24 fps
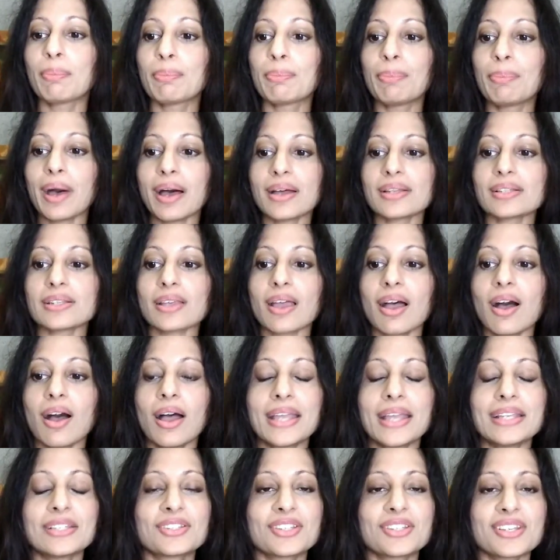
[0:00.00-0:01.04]
But
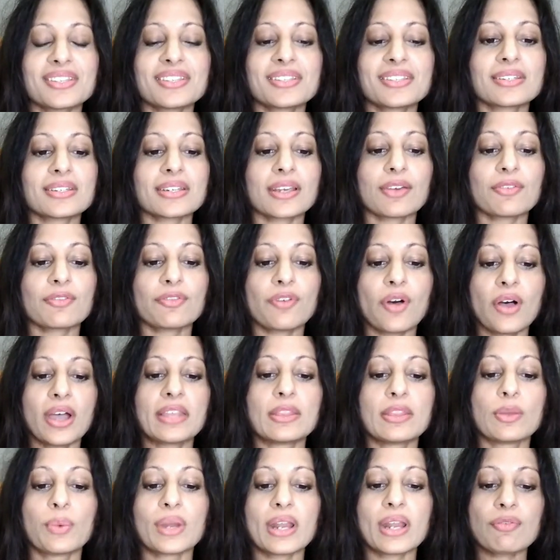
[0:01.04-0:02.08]
I just
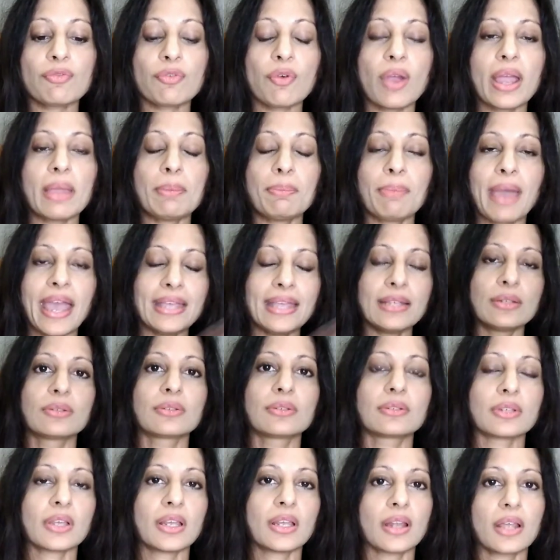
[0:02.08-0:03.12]
find that whenever I
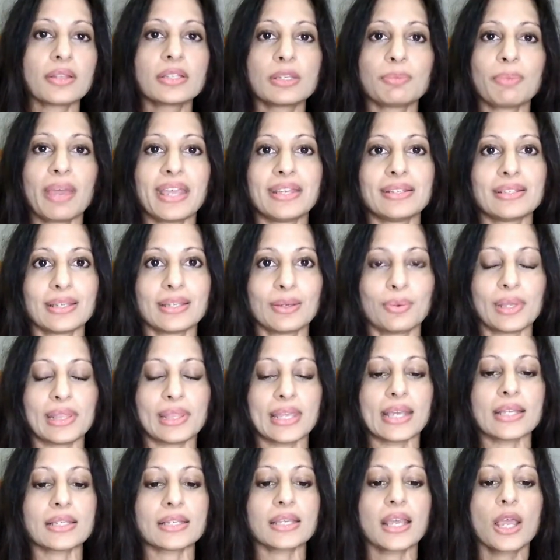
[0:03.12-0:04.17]
paint an underpainting with
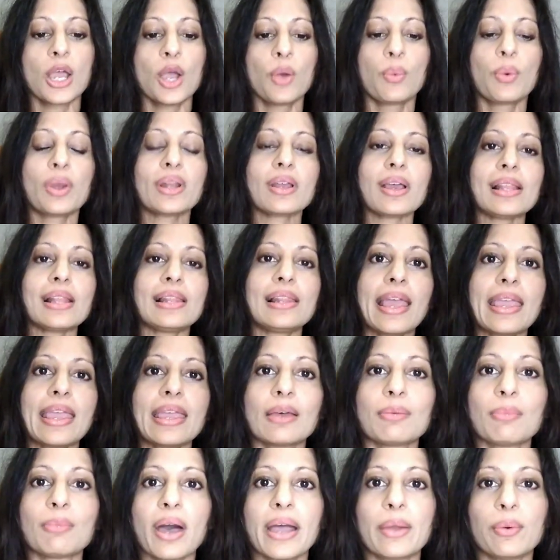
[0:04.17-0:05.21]
it, when I
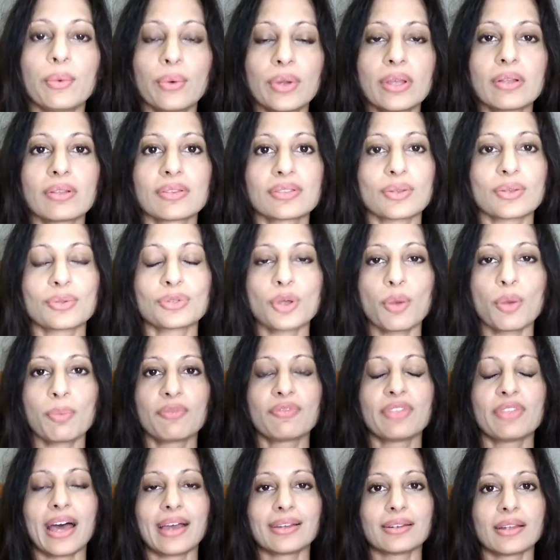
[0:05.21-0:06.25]
layer my oils on top
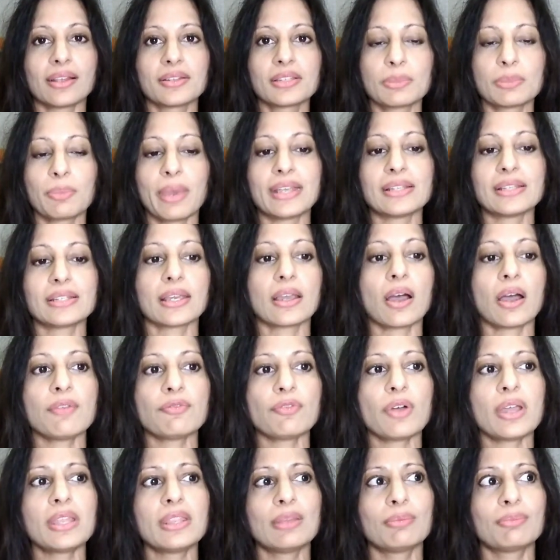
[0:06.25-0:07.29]
of that underpainting, I
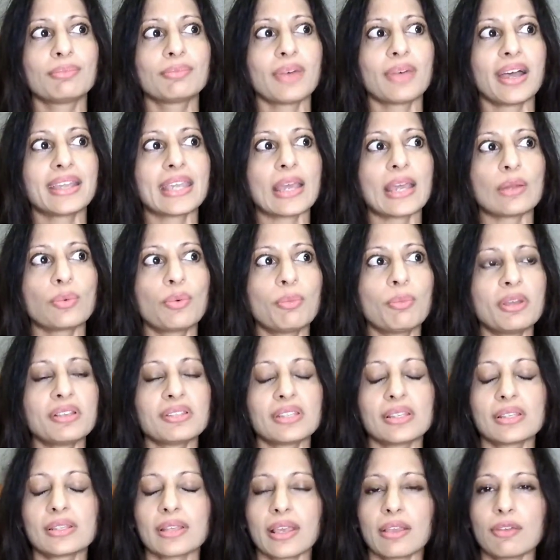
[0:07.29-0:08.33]
find that I get almost
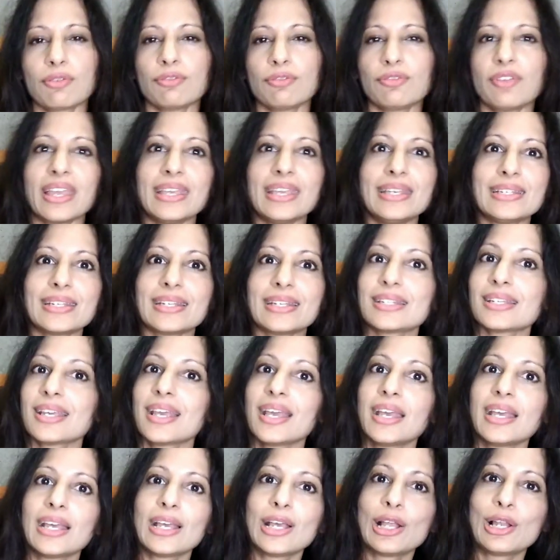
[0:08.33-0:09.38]
this like faded
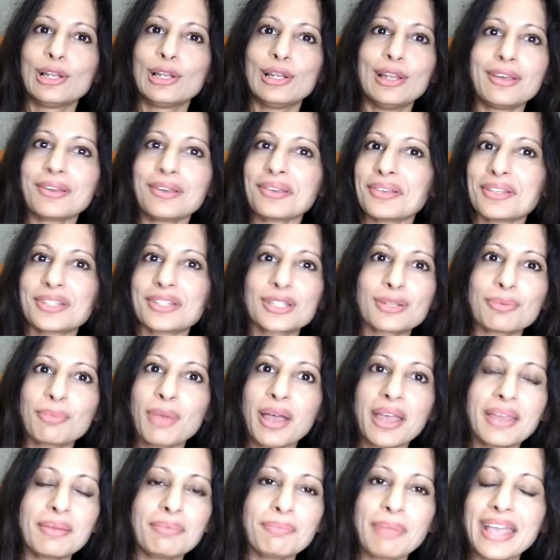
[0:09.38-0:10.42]
look to
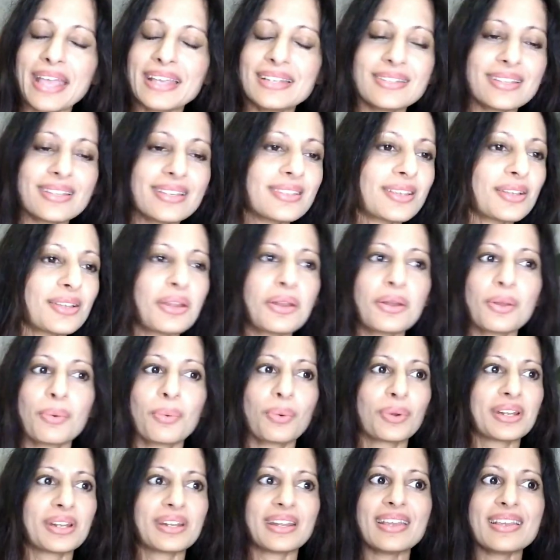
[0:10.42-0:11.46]
my paintings. I don't know
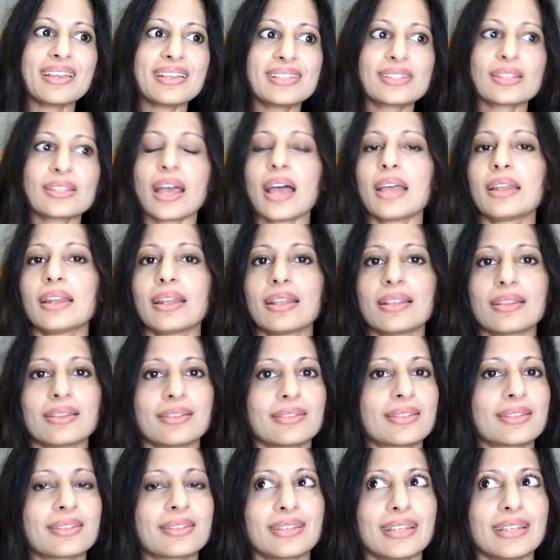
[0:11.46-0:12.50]
what it is. I'm like
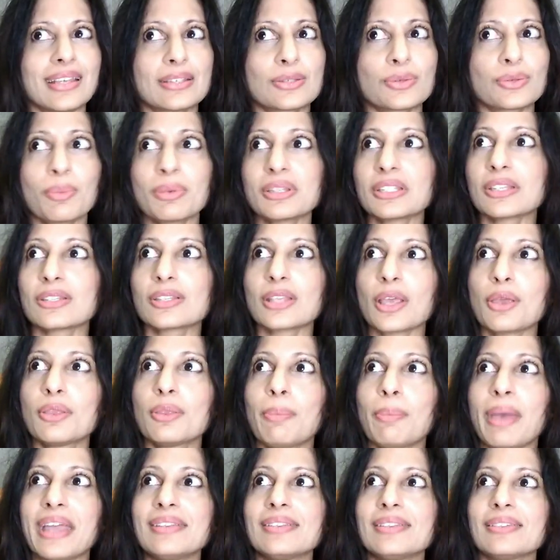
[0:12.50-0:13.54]
it's almost as though the
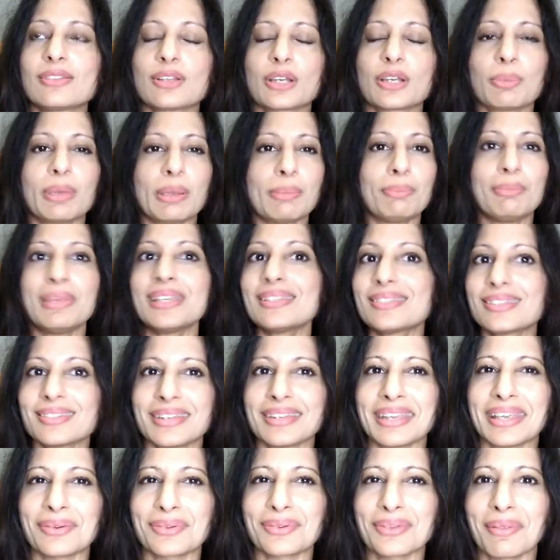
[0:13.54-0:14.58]
paintings look a bit
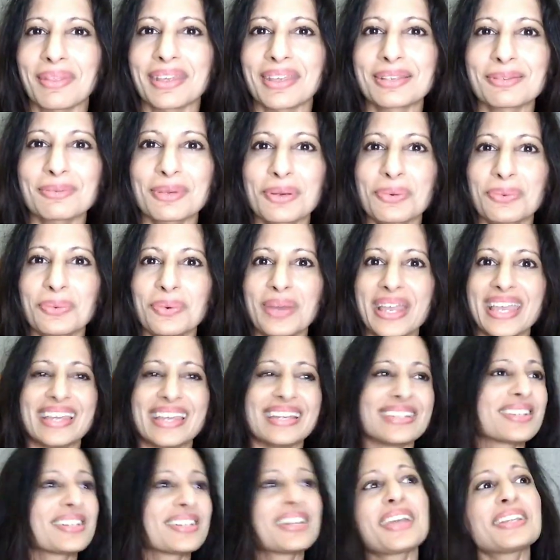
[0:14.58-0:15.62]
misty or something. It's a bit
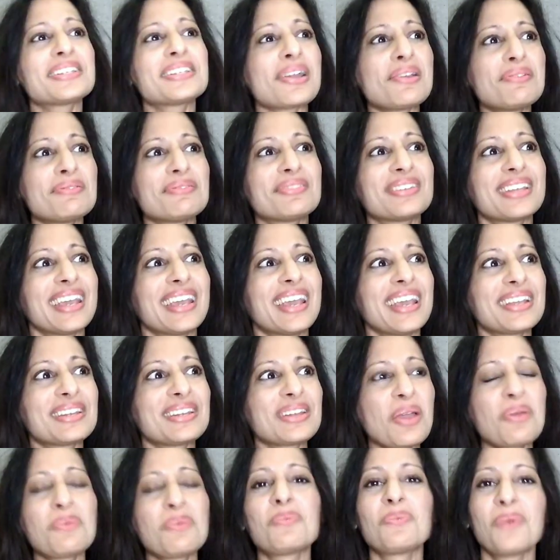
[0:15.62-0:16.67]
weird, and I don't
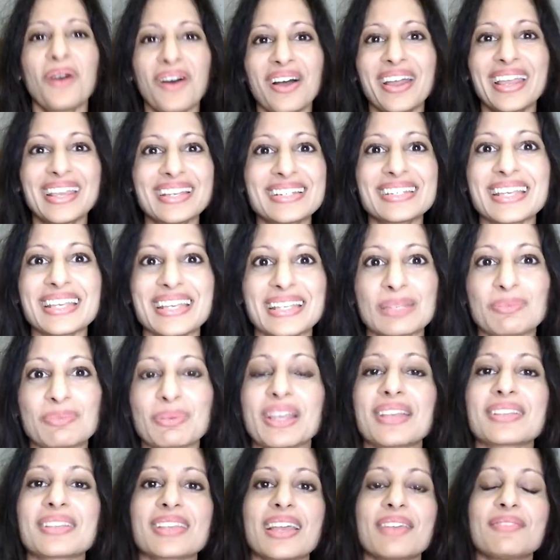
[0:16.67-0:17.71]
know why it is
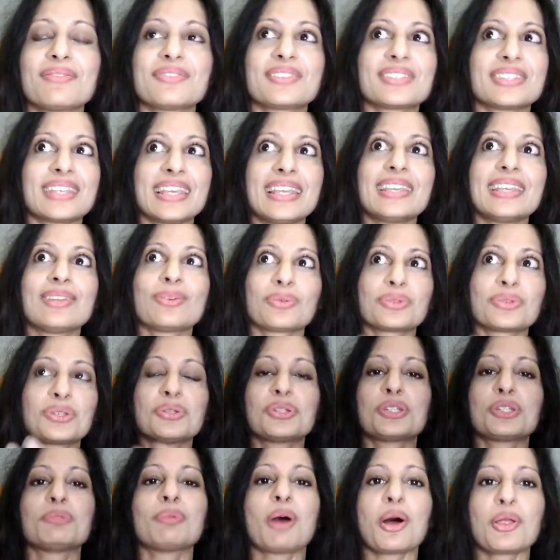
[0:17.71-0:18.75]
because I've seen on
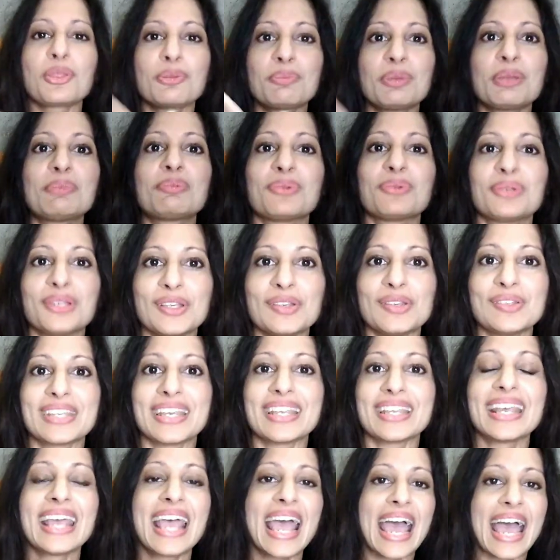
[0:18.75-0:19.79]
YouTube other people use
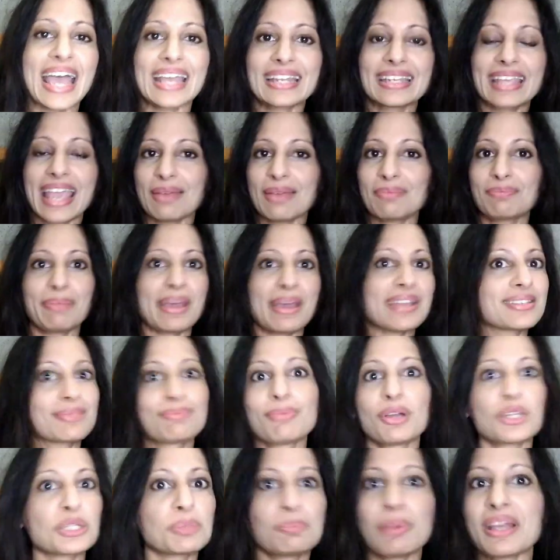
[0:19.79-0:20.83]
it and get be
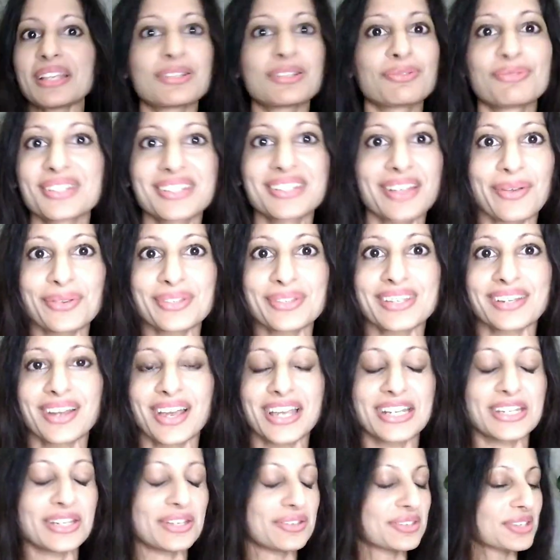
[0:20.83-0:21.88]
much better results than
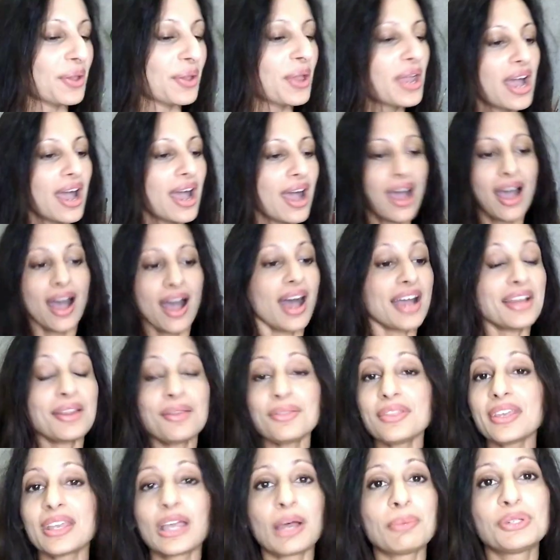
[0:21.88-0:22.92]
I do. So I
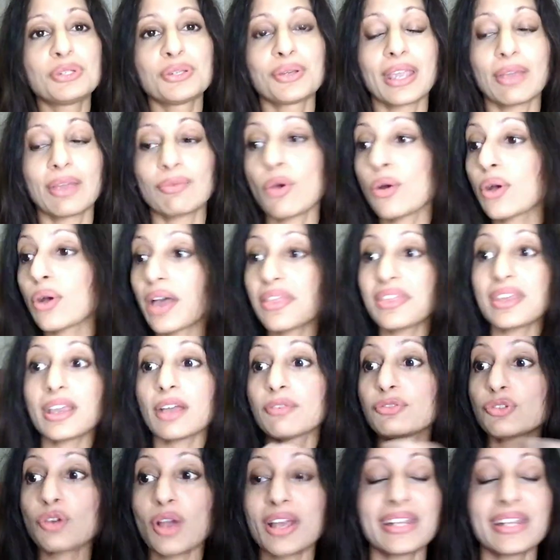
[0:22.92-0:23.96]
don't think I'm doing it wrong. I think
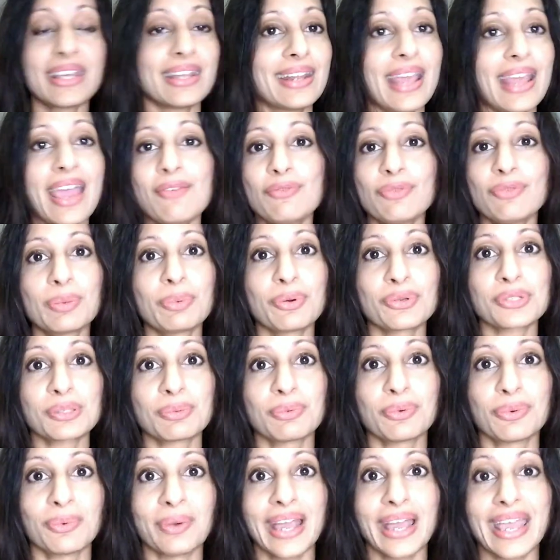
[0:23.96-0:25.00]
I've tried it in every
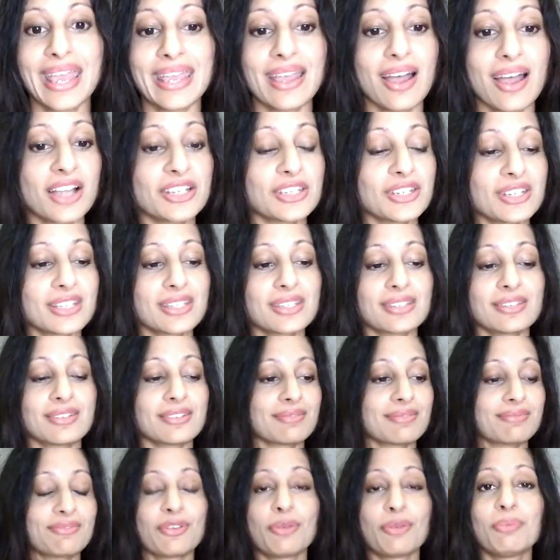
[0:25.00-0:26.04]
possible way. I just,
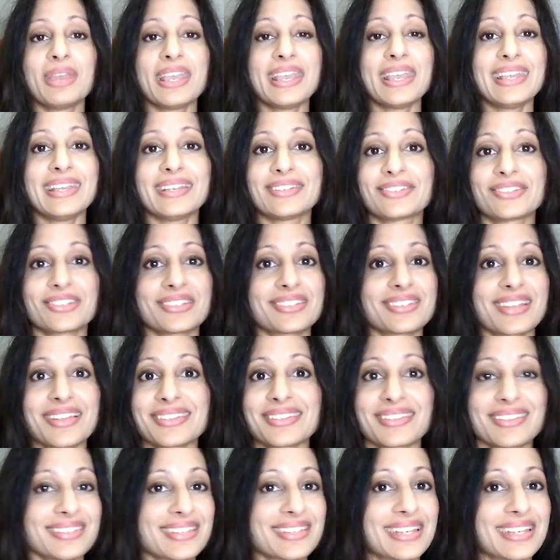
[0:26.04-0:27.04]
for me, it just doesn't